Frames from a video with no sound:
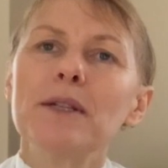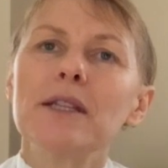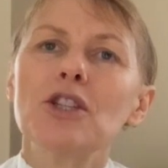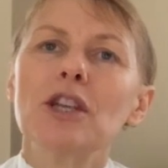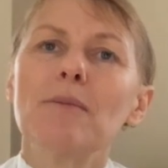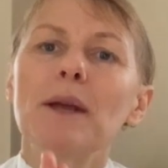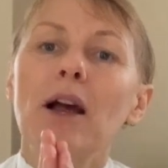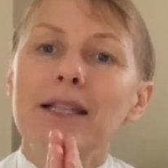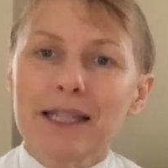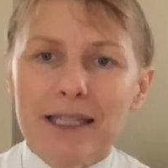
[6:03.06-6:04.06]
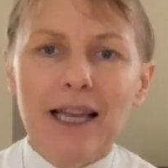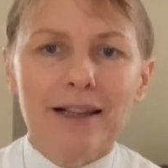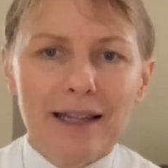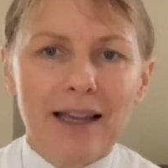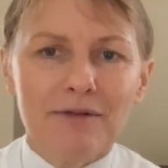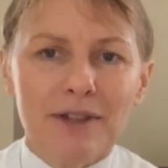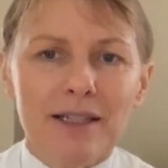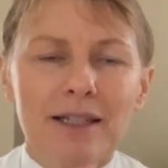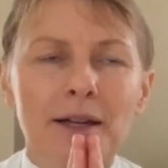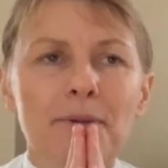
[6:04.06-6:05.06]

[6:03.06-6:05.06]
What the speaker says: to the GP, I did tell David.